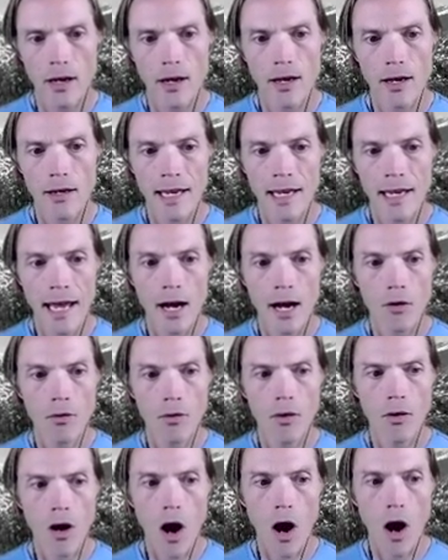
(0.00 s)
Now,
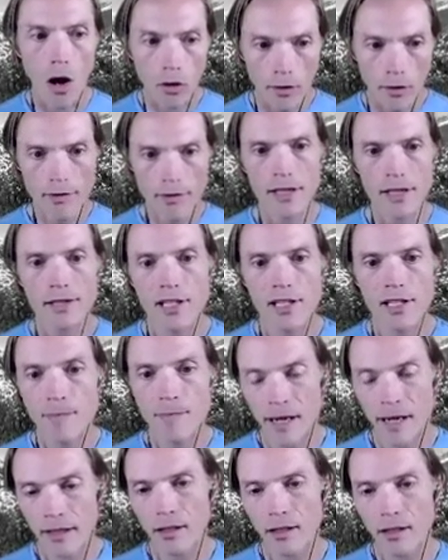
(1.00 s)
all of this is
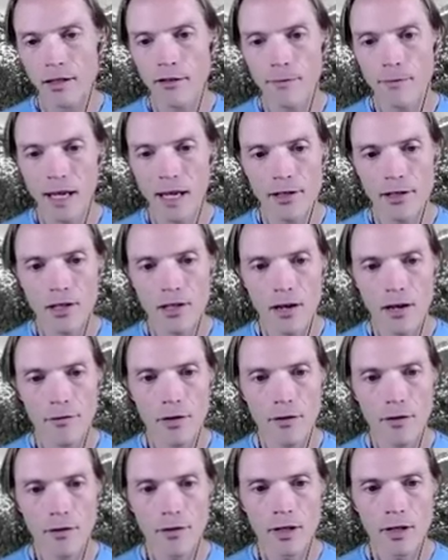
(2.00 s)
speculative based off
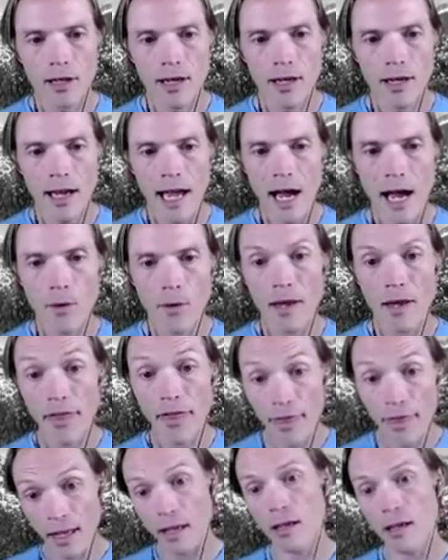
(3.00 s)
of how we
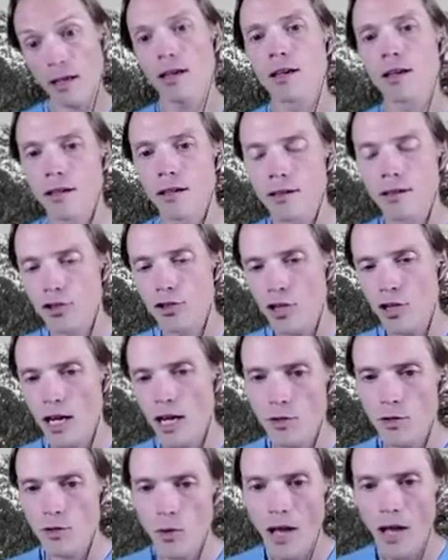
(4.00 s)
think the
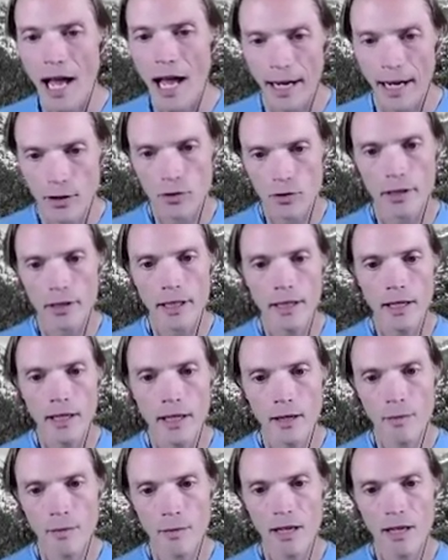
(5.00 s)
change will actually
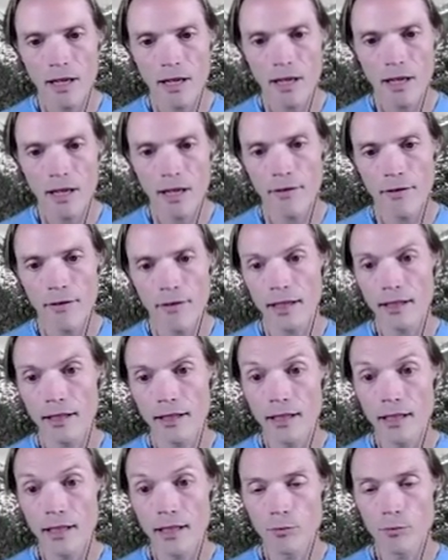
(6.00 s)
be affected in
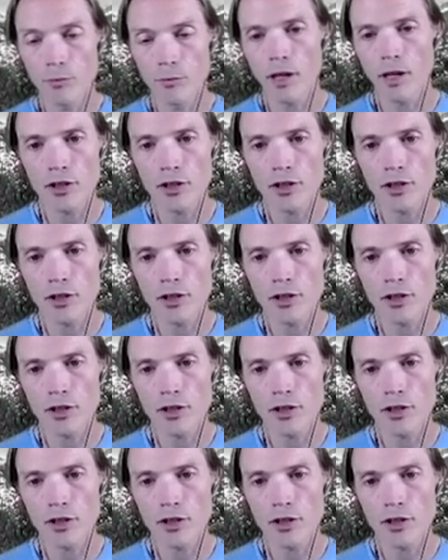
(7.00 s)
production because we haven't